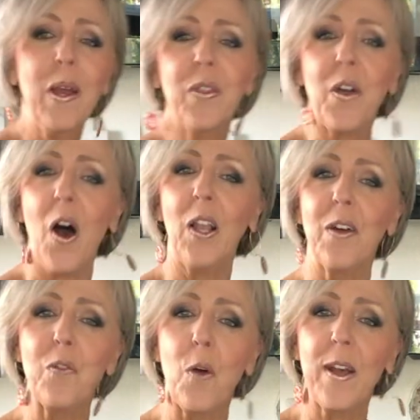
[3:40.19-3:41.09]
with
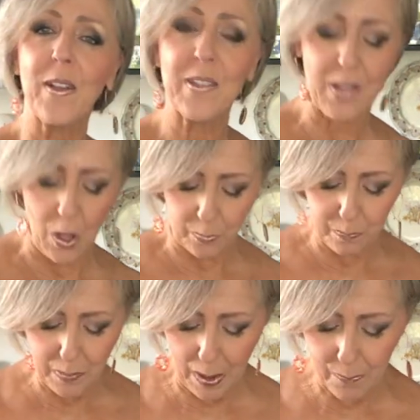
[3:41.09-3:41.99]
olive oil, salt,
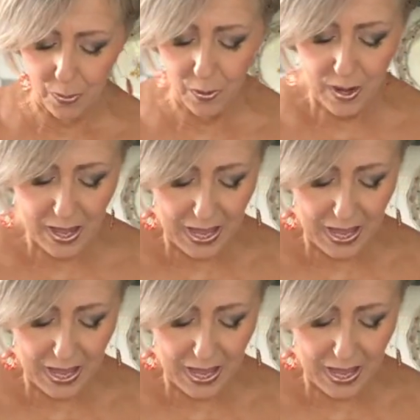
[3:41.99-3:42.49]
and pepper.